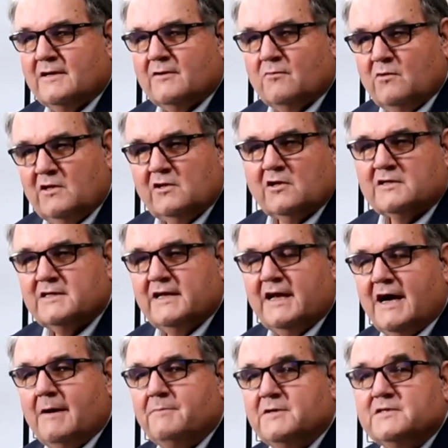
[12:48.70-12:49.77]
we looked it
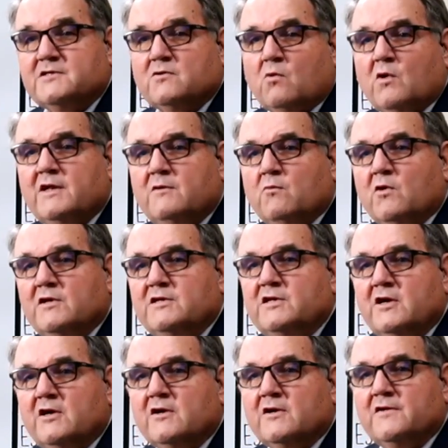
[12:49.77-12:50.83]
up. It's 21
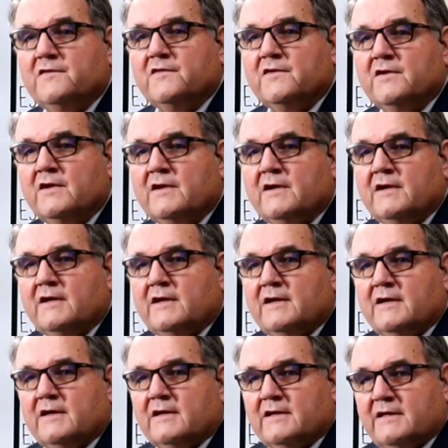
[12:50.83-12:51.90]
years
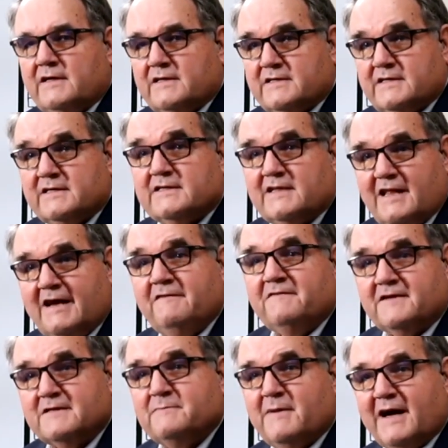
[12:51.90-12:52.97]
is his life
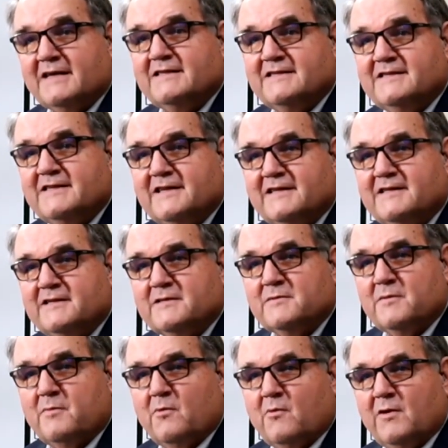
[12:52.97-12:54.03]
expectancy at this
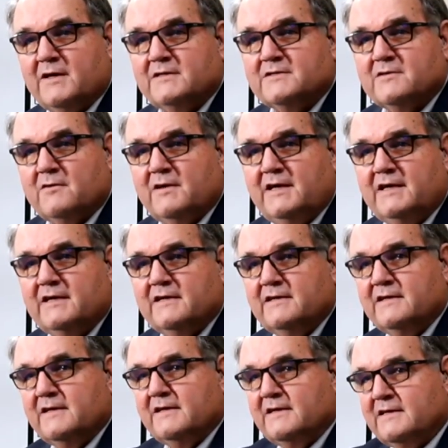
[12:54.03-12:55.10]
point. So he can
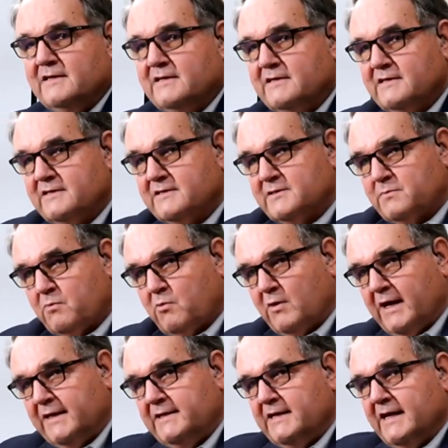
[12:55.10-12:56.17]

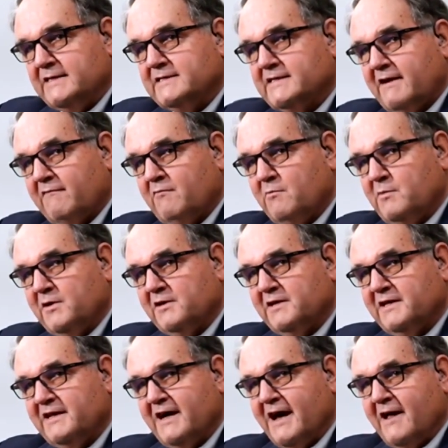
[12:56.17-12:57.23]
spread that several
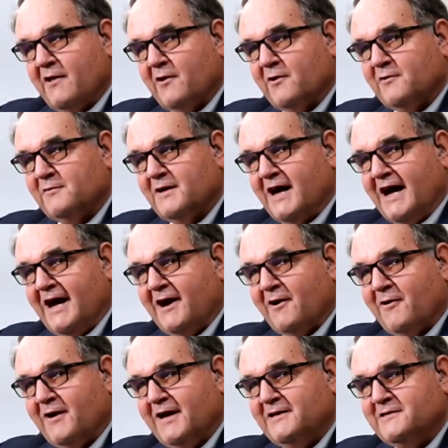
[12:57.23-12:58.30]
$1,000,000
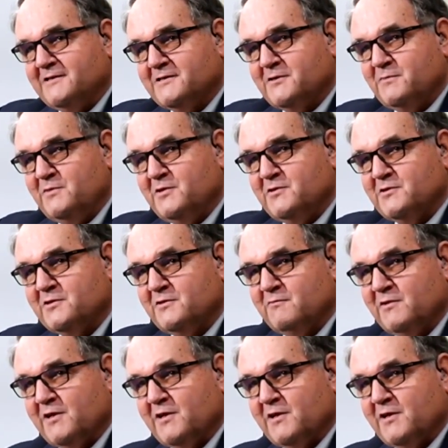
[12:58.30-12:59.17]
IRA distribution with